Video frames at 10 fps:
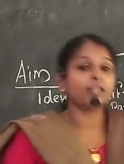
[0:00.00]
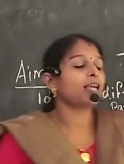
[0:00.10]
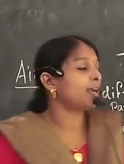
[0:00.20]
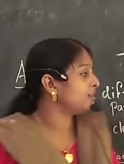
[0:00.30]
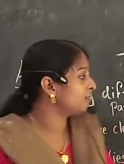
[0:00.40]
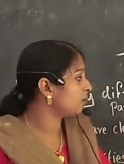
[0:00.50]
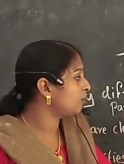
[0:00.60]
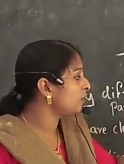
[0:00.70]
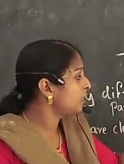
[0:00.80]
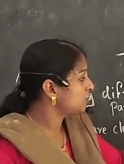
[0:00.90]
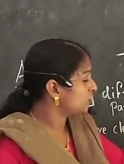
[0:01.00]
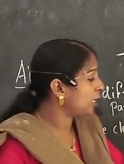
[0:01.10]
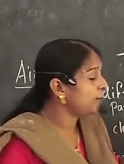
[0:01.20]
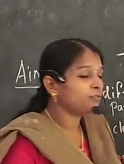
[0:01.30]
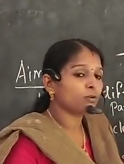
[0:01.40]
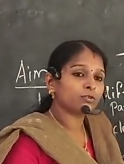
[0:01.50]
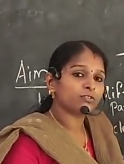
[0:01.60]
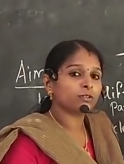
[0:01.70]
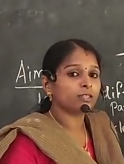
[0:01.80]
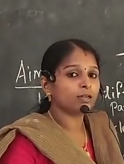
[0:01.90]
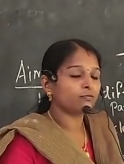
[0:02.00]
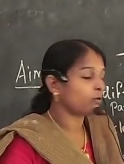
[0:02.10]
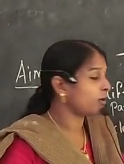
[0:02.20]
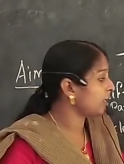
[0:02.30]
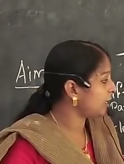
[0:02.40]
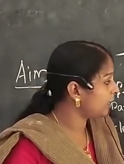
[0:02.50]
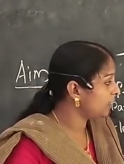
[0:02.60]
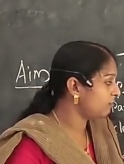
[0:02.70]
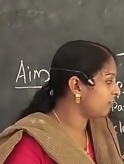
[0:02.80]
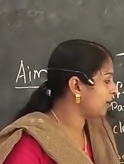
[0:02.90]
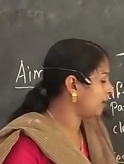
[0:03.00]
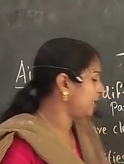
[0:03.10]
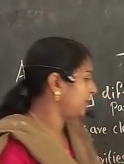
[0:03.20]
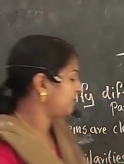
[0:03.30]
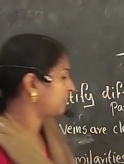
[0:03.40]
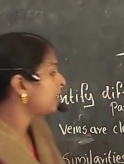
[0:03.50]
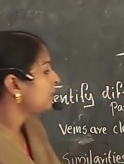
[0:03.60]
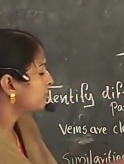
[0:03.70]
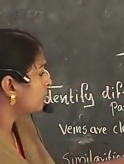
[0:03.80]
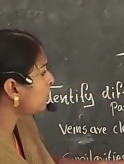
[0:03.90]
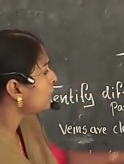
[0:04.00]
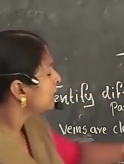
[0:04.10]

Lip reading: kinds of shapes also there for different leaves. So